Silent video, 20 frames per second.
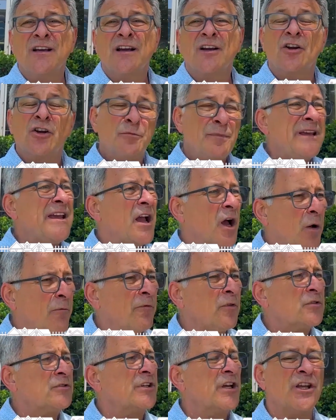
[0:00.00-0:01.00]
could be
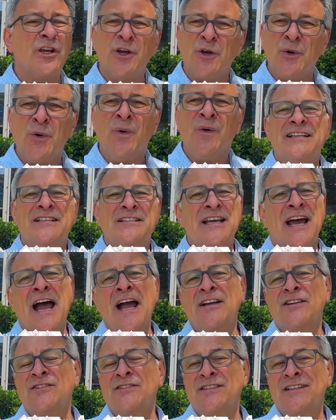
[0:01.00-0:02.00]
helpful to you,
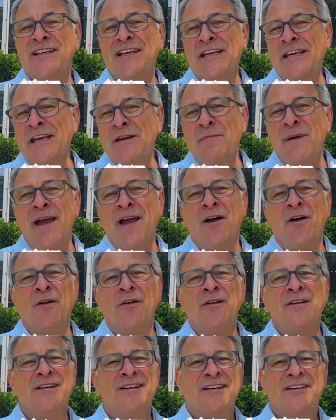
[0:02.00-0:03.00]
text,
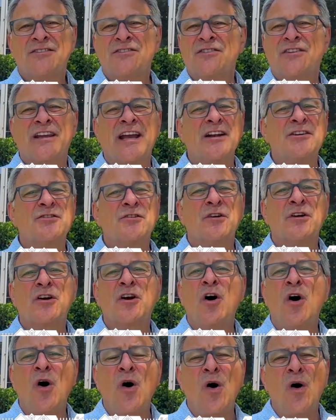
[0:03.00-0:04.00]
email, schedule a
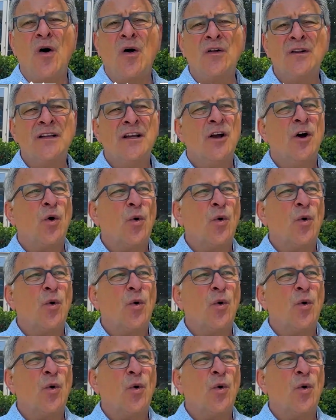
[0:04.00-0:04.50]
call,